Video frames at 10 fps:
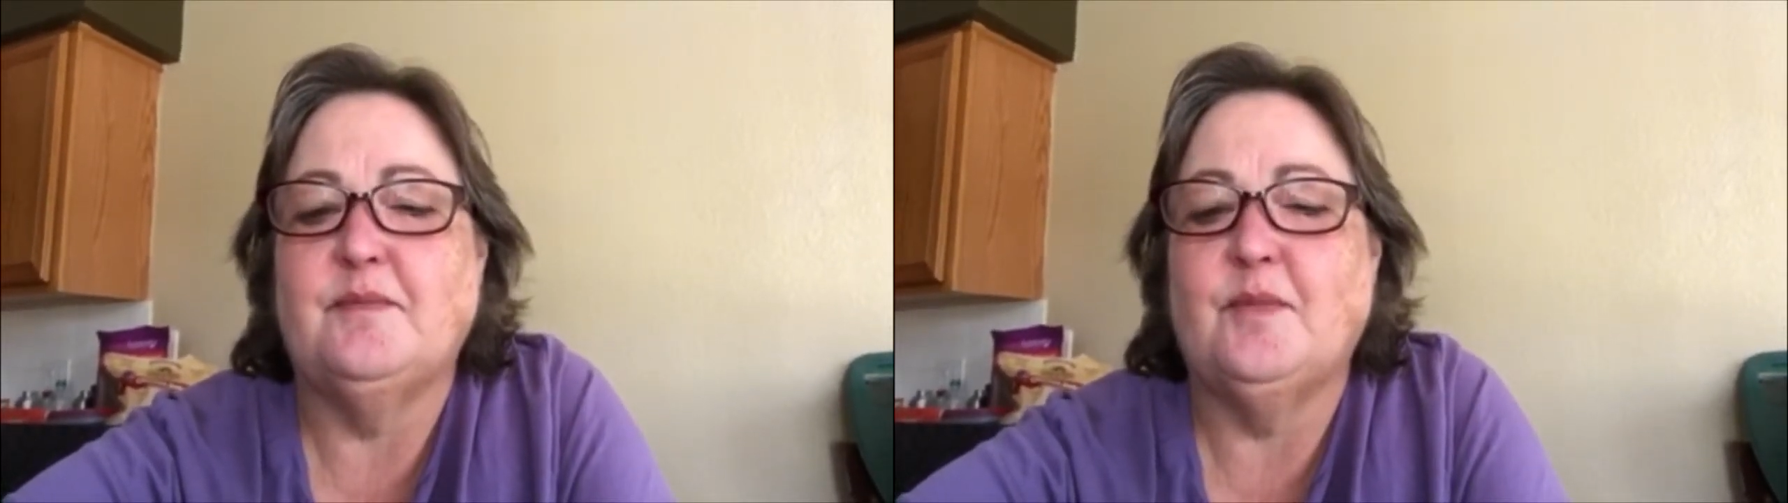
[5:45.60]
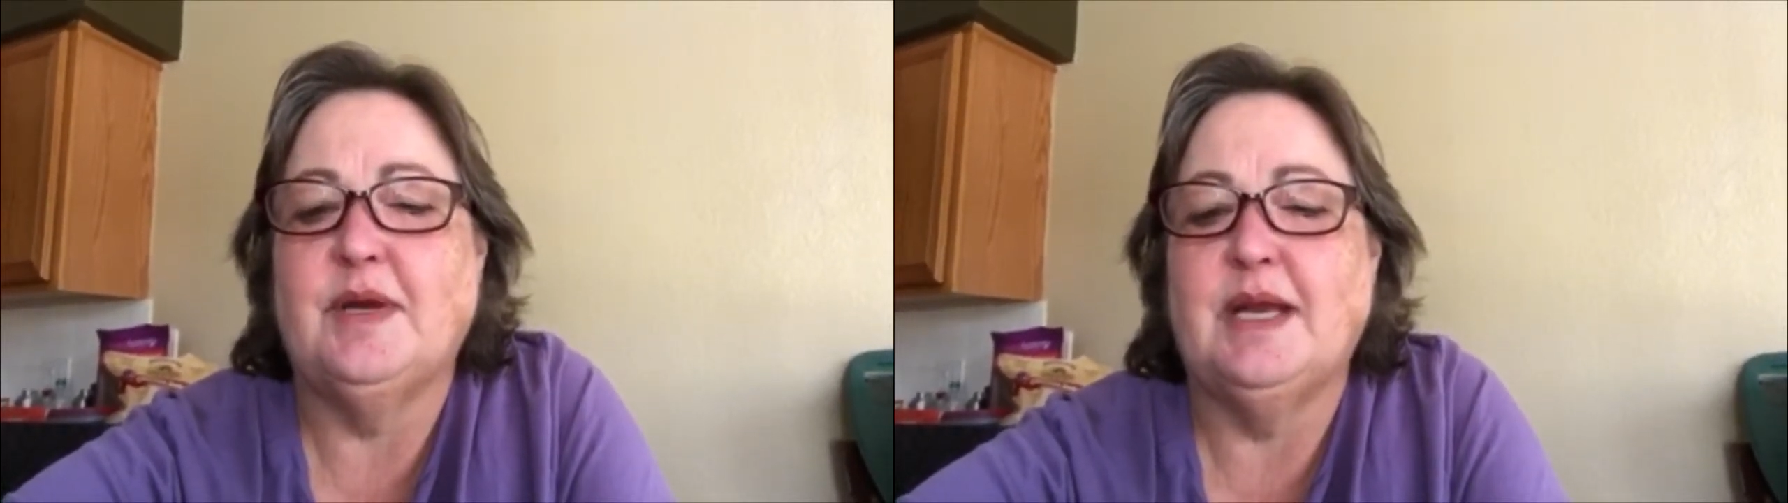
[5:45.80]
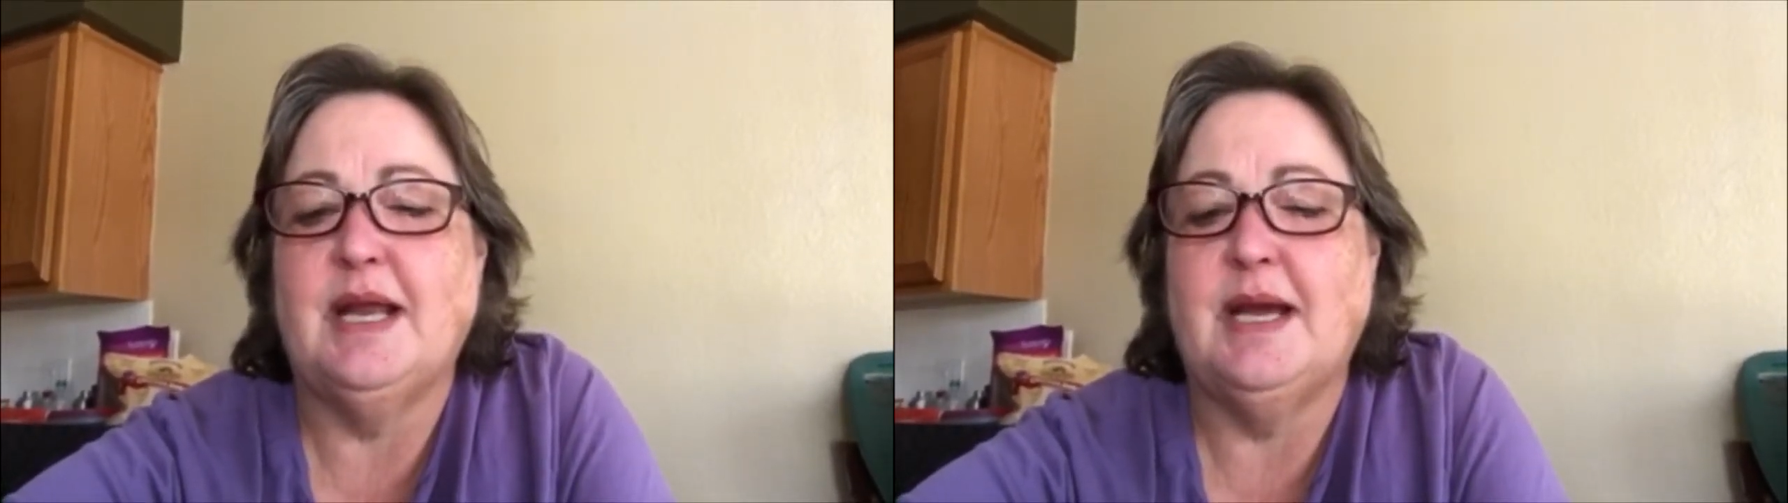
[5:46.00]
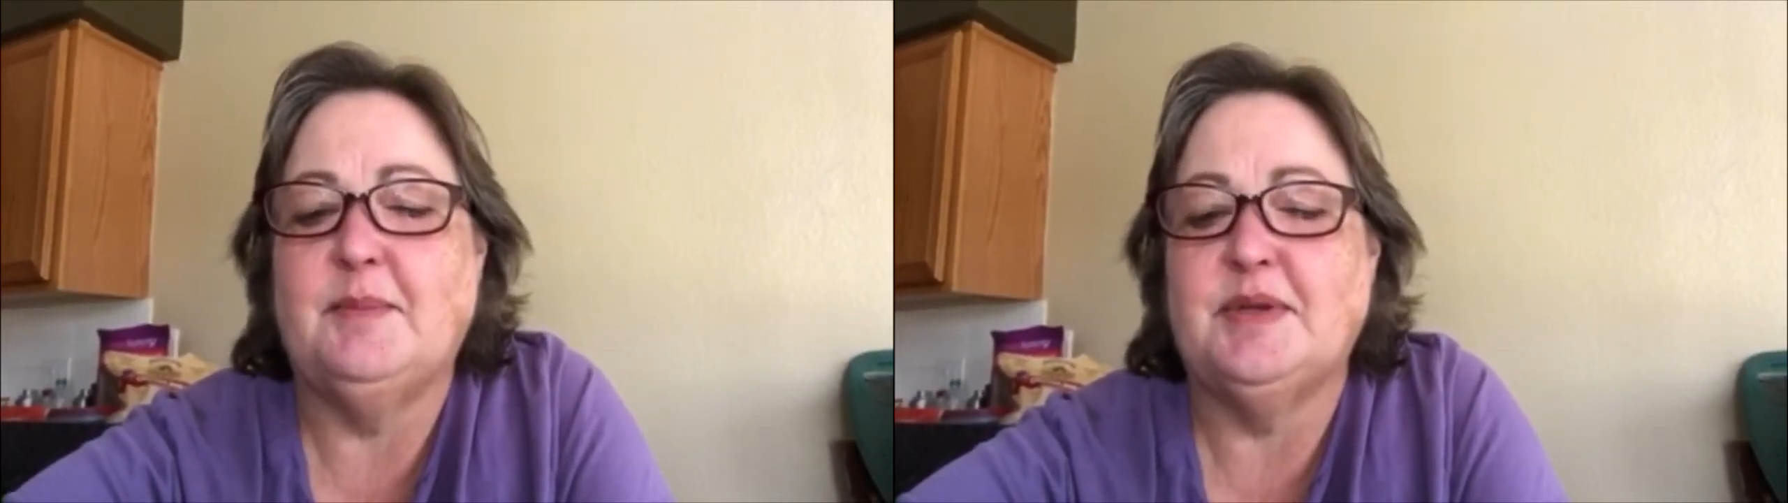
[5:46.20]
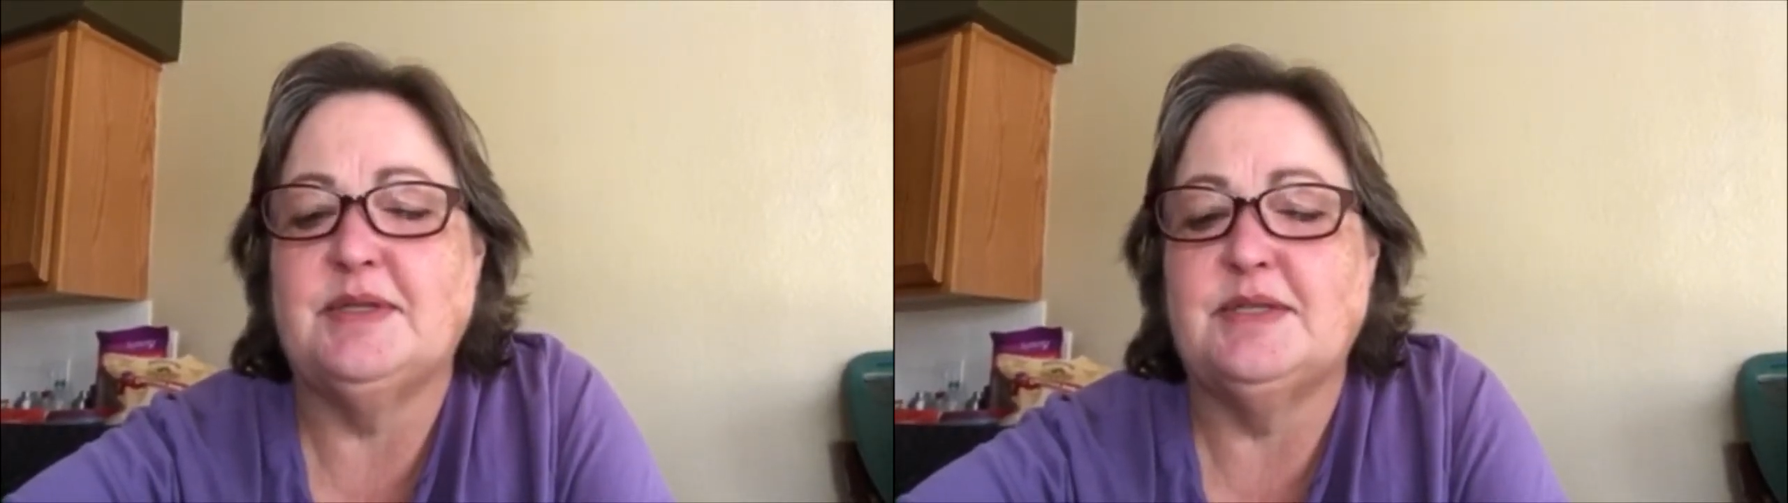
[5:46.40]
when it
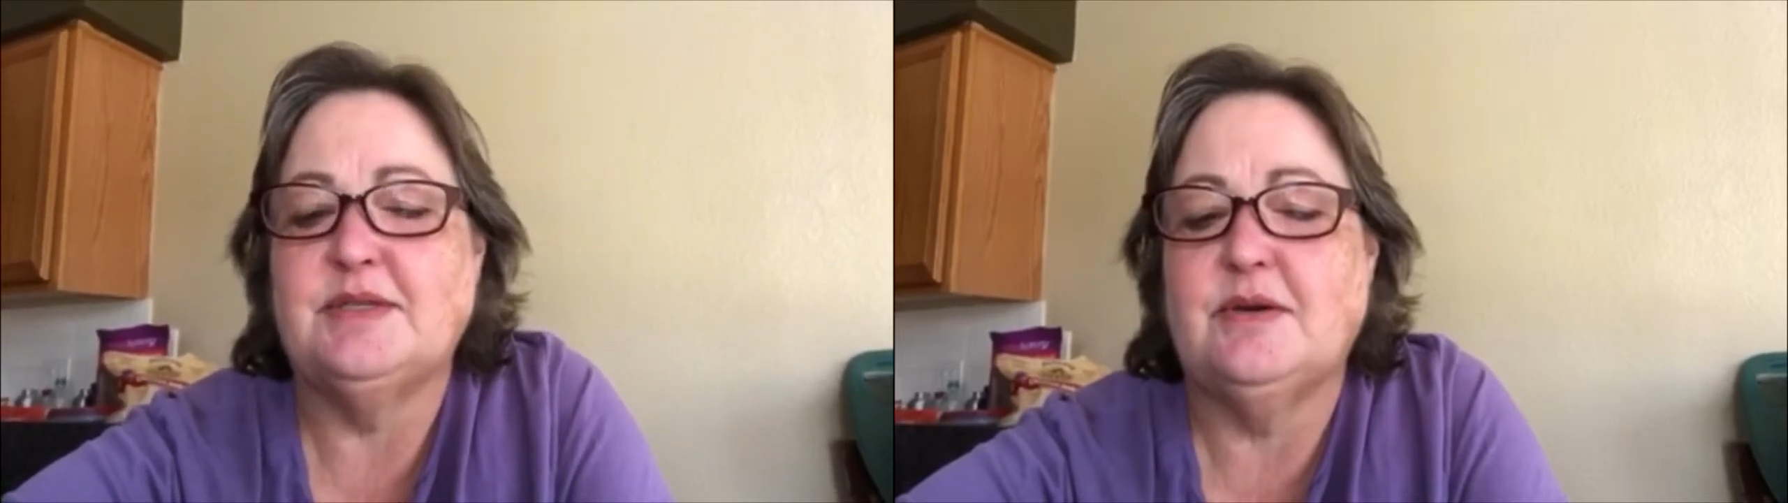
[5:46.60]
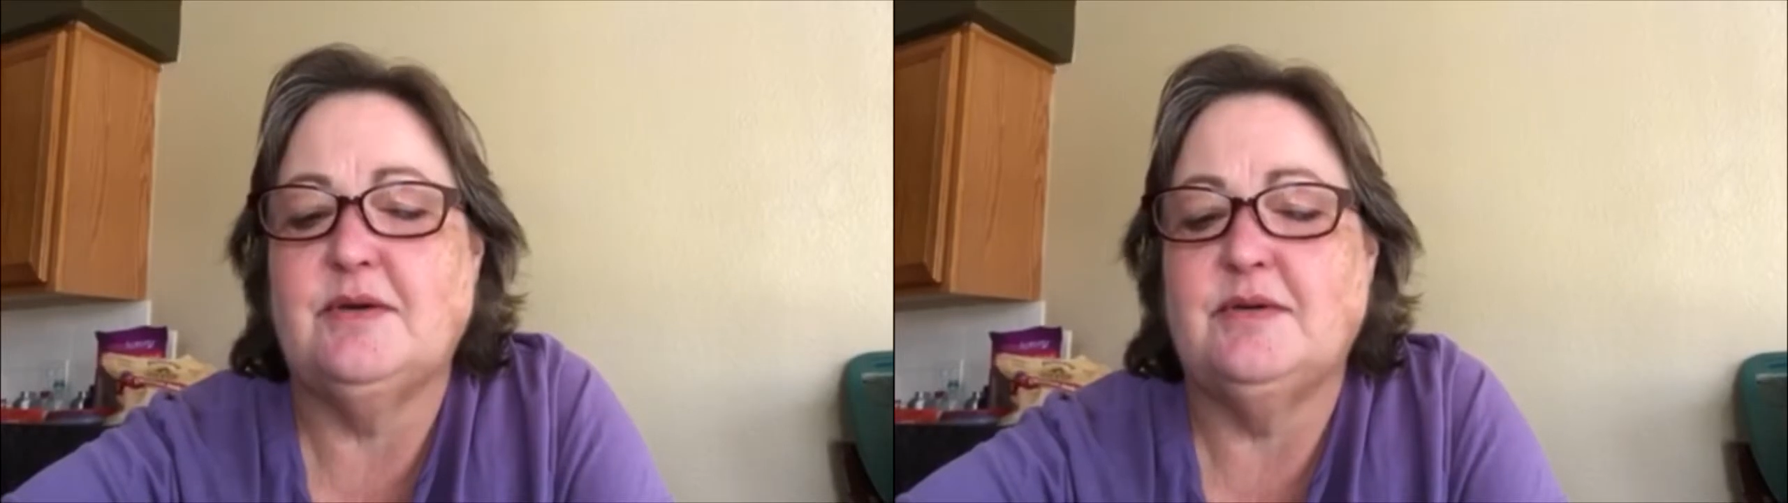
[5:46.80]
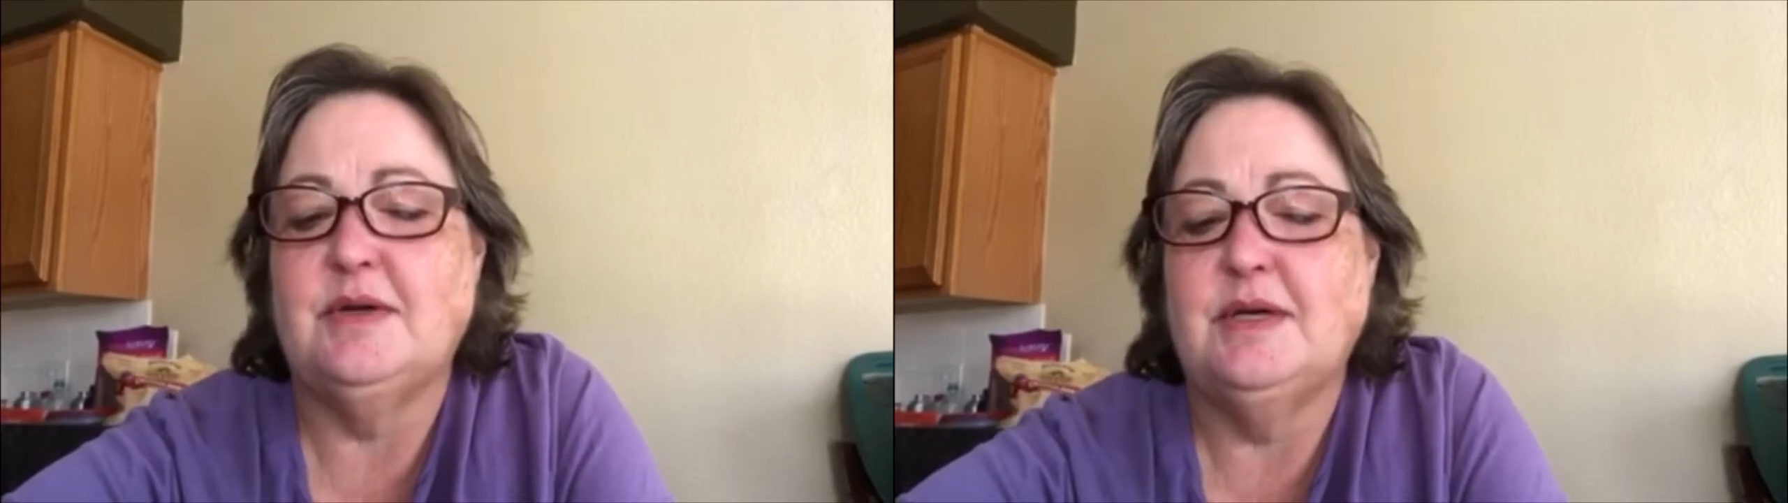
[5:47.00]
happens. So